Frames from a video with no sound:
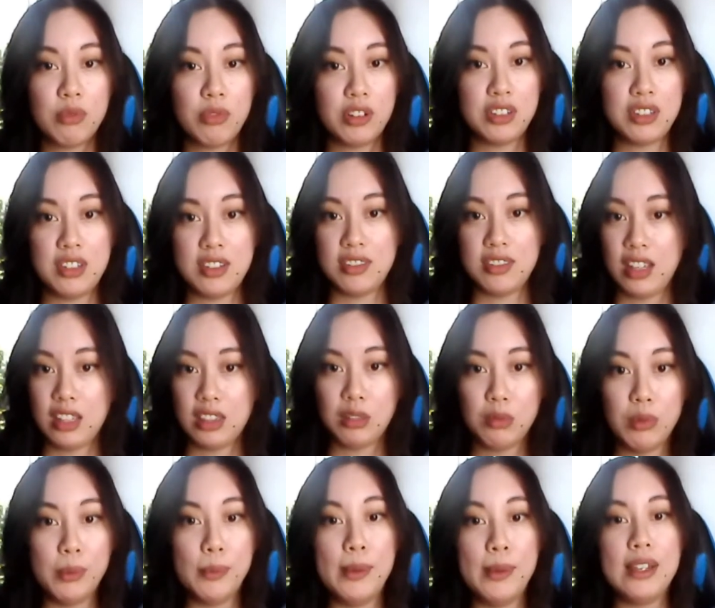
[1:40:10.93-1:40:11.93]
versus like
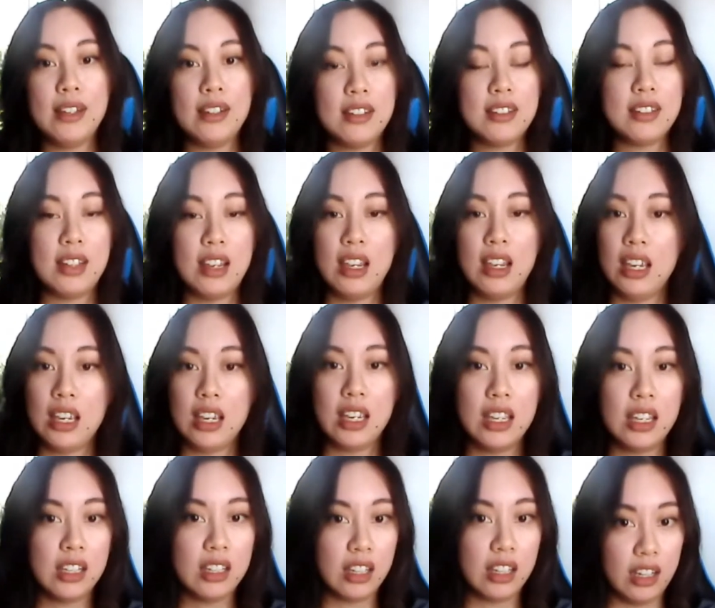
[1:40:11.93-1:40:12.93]
the woman
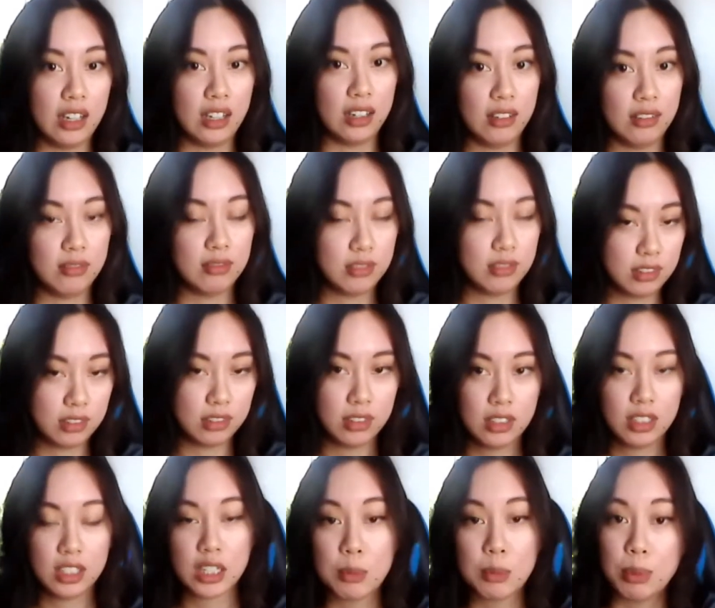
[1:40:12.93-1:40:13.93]
saying it and
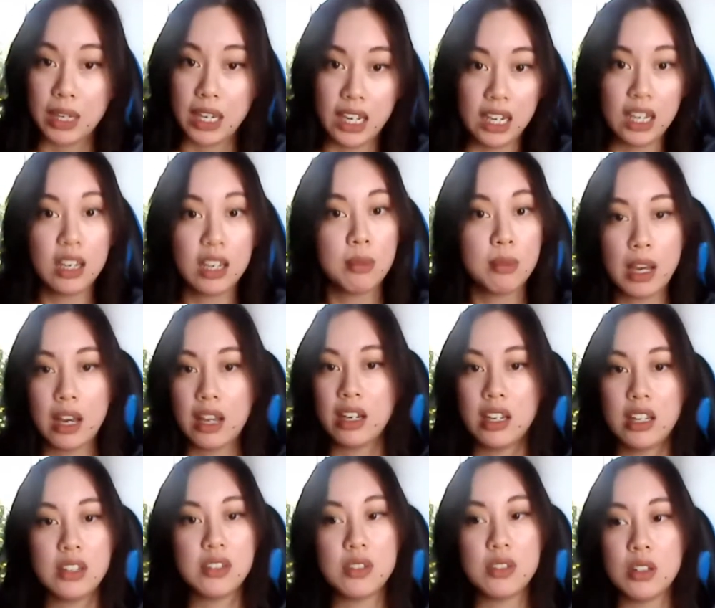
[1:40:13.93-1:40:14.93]
complaining
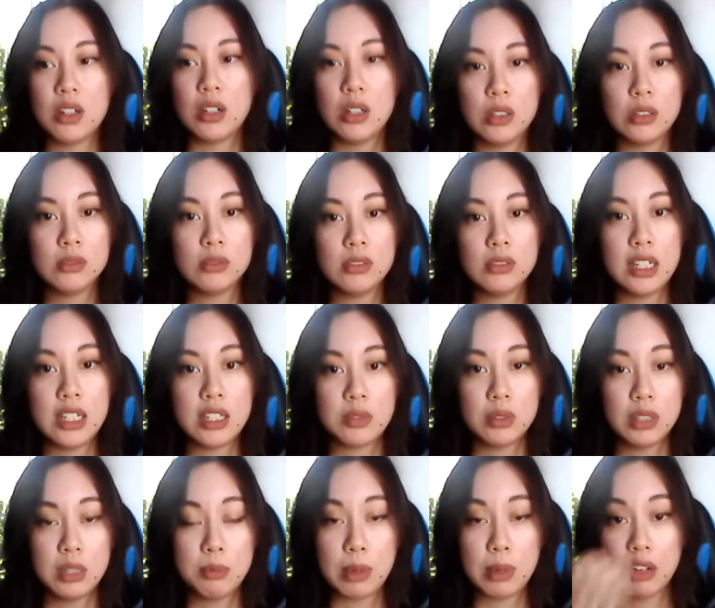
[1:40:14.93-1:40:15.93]
about it. So
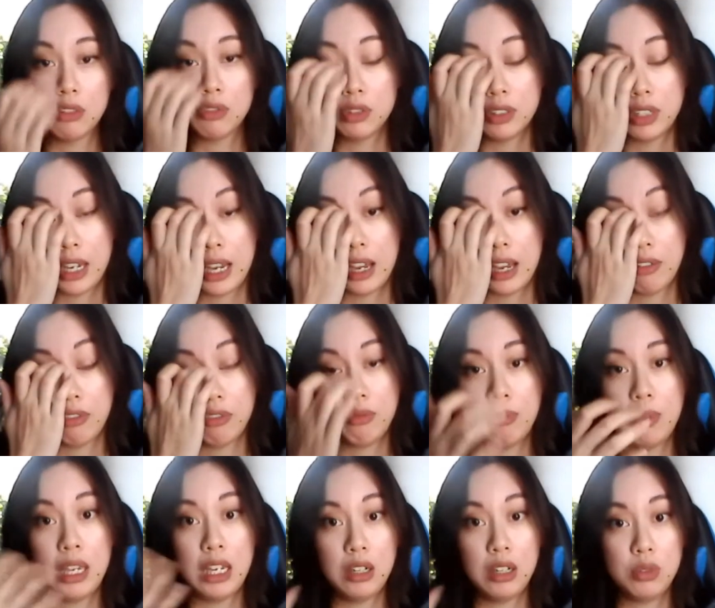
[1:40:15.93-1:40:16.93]
it's really powerful to have
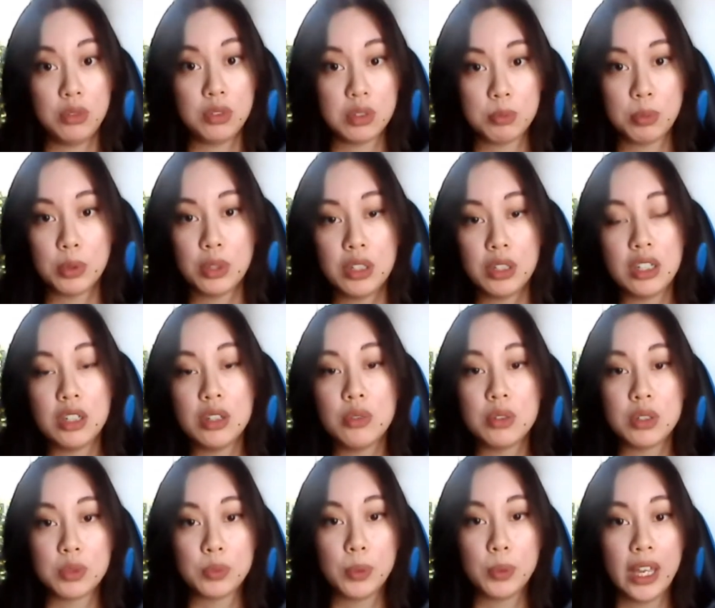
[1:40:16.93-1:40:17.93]
men who support
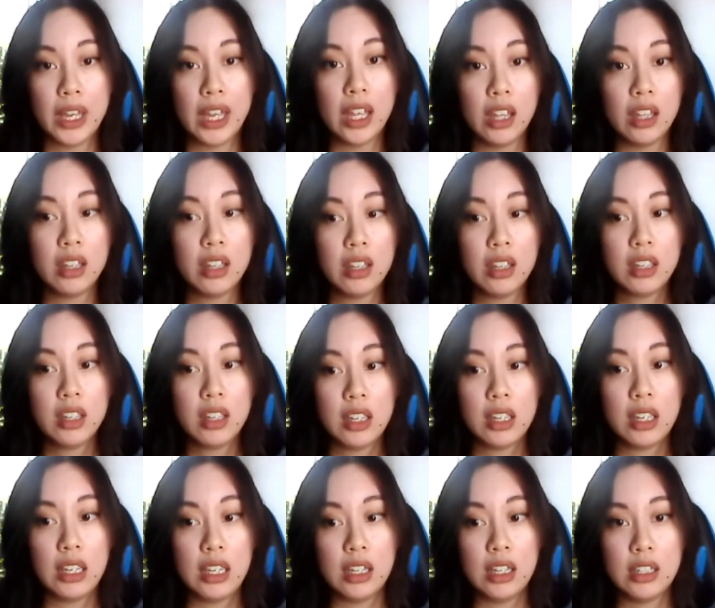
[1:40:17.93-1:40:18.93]
you as well
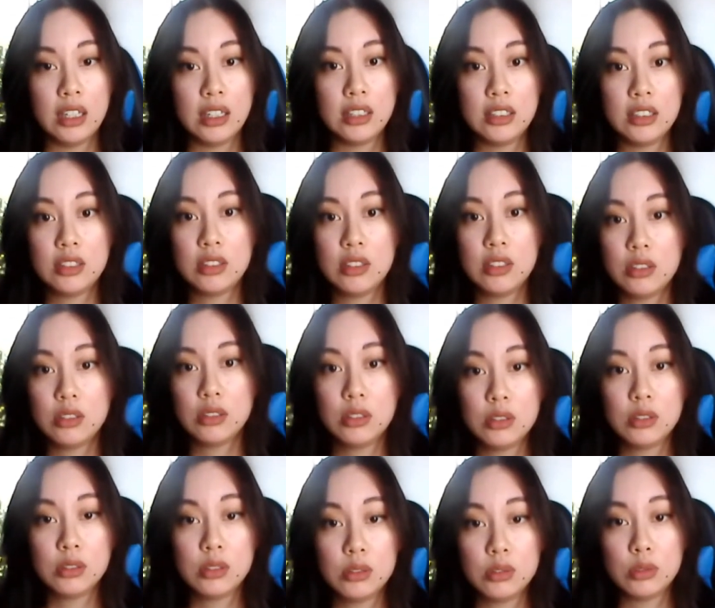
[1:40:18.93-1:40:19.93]
and
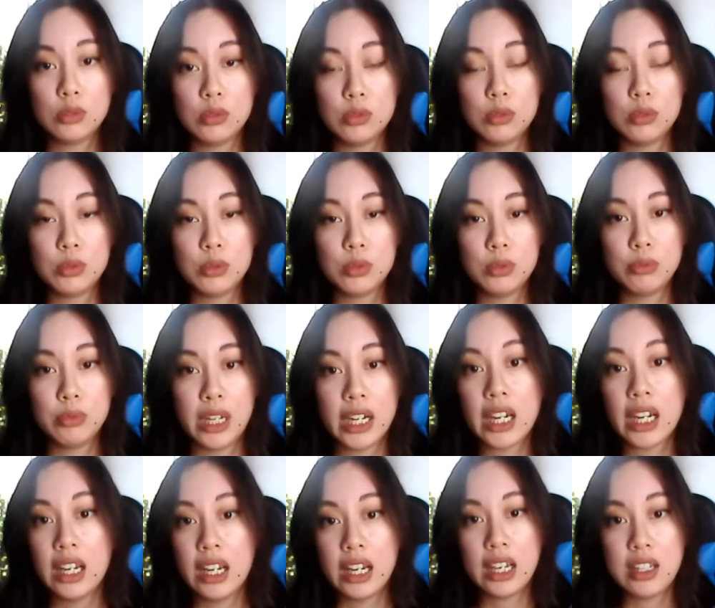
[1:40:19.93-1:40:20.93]
who
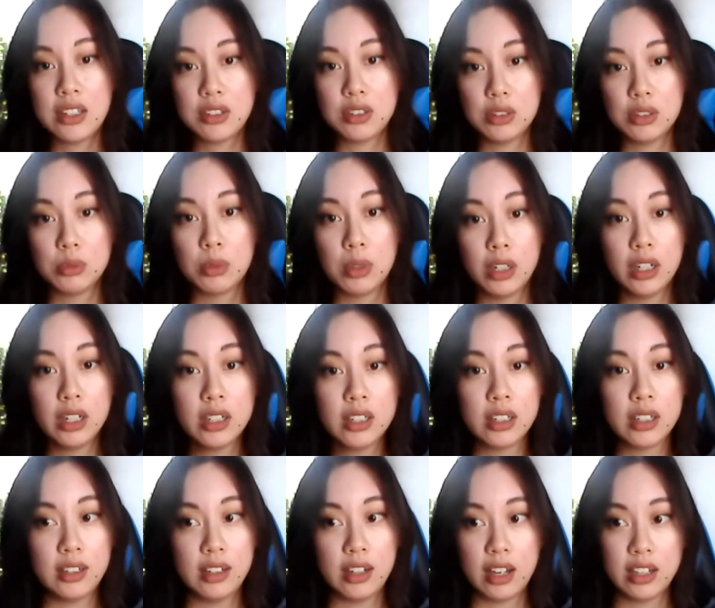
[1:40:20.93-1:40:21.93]
recognize your
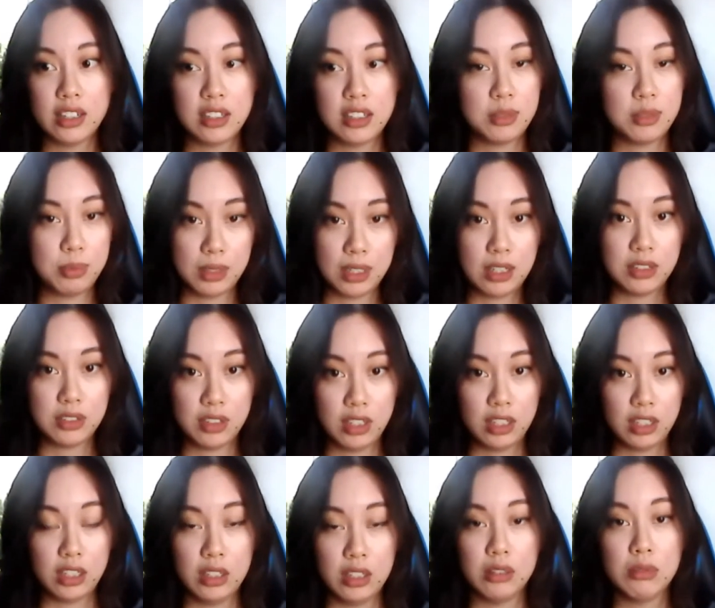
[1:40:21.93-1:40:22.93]
work and not just because
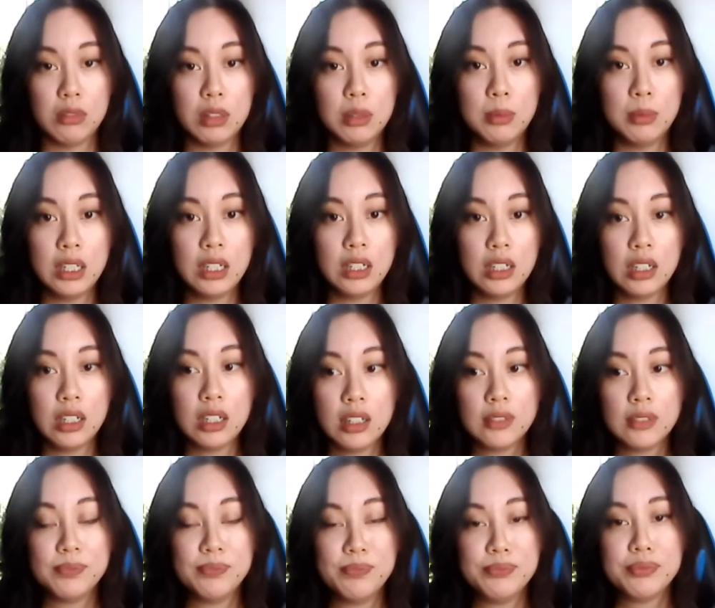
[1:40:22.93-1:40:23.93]
like you're a woman.
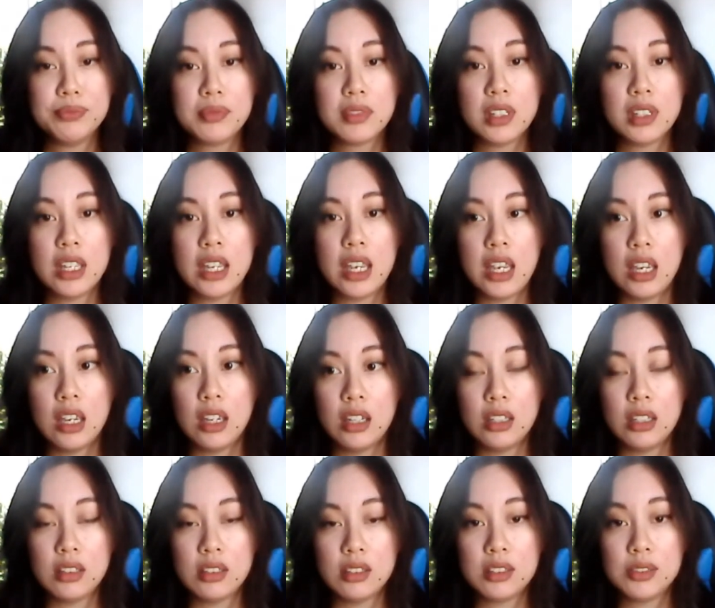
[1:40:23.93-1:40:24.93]

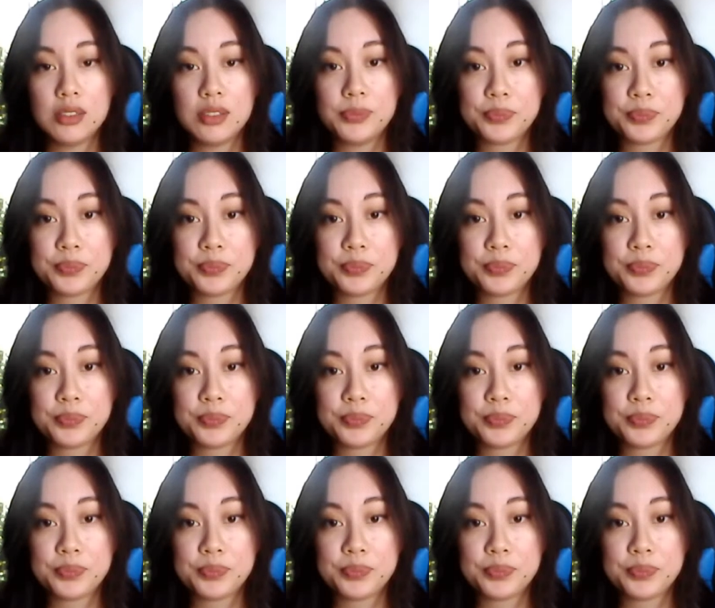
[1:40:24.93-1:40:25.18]
And